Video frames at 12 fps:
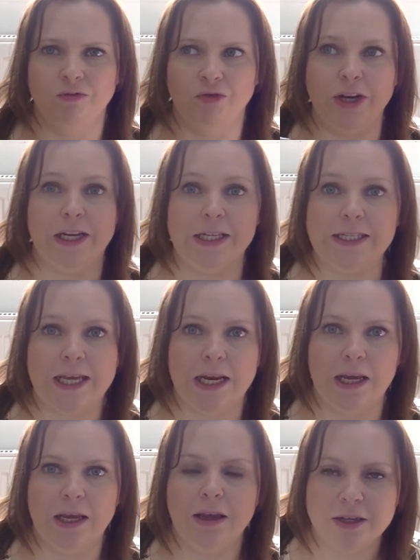really
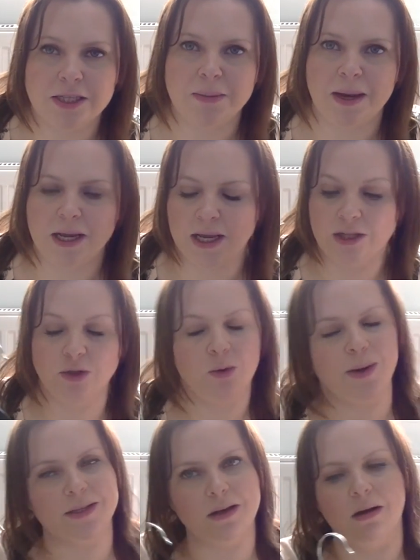skinny, as the mannequins
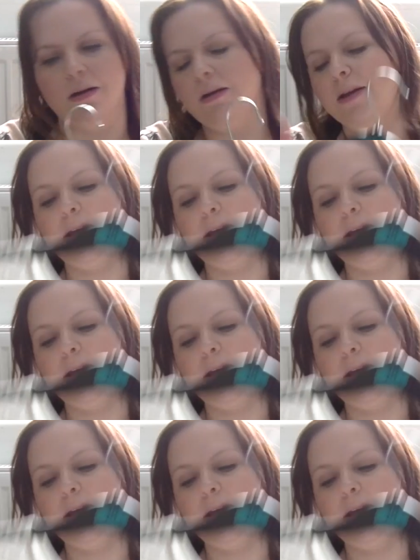always are.